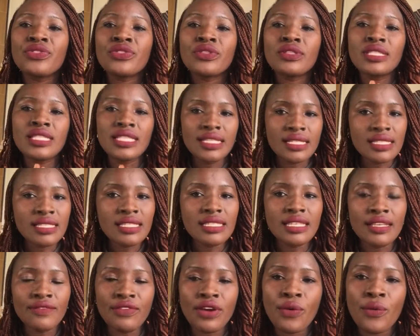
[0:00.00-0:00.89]
this
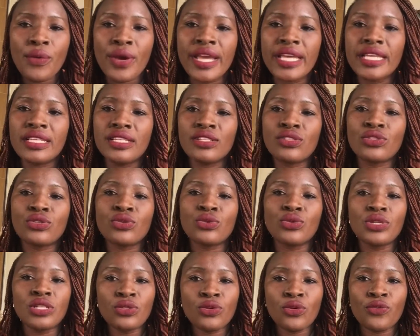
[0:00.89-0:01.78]
giveaway is you
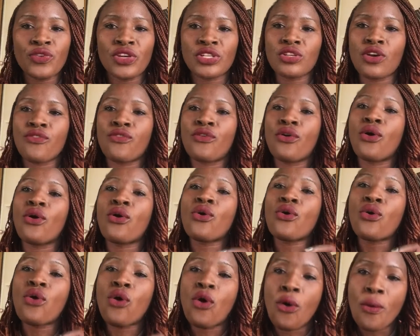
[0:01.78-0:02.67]
need to first of all
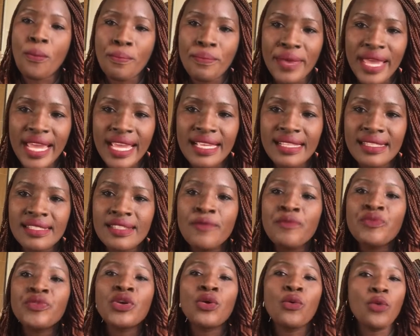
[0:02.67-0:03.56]
comment
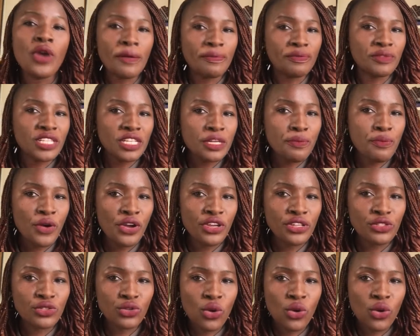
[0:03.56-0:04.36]
Web 3.0